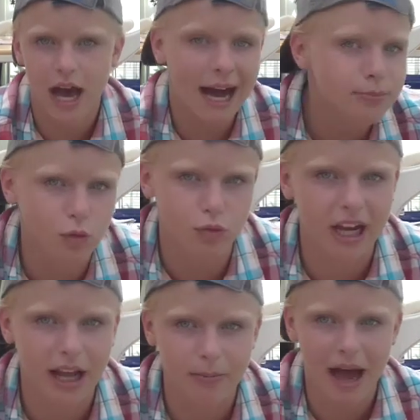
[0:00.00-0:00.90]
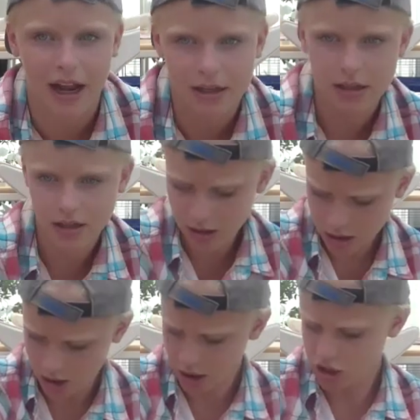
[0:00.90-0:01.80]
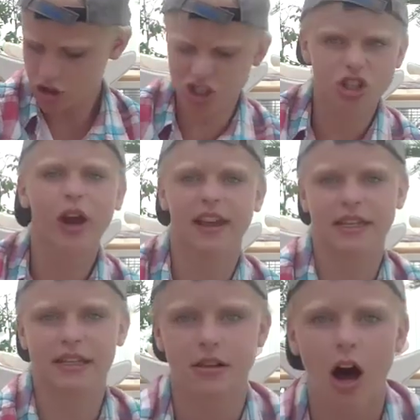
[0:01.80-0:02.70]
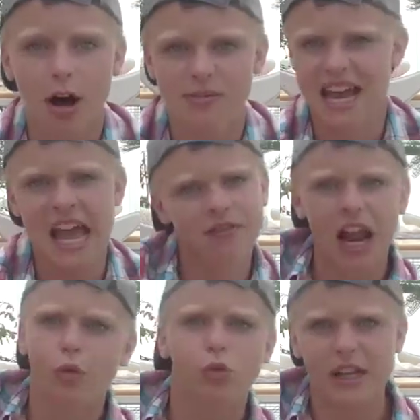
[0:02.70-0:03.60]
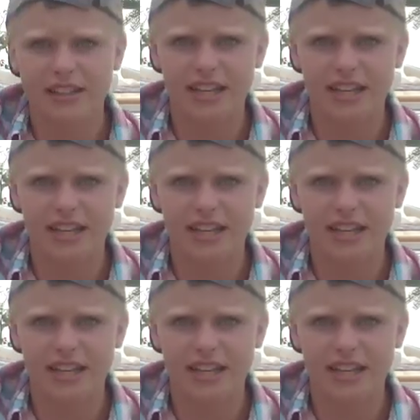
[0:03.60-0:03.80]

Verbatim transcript: I'm a real man. Just look at these arms. I even have a real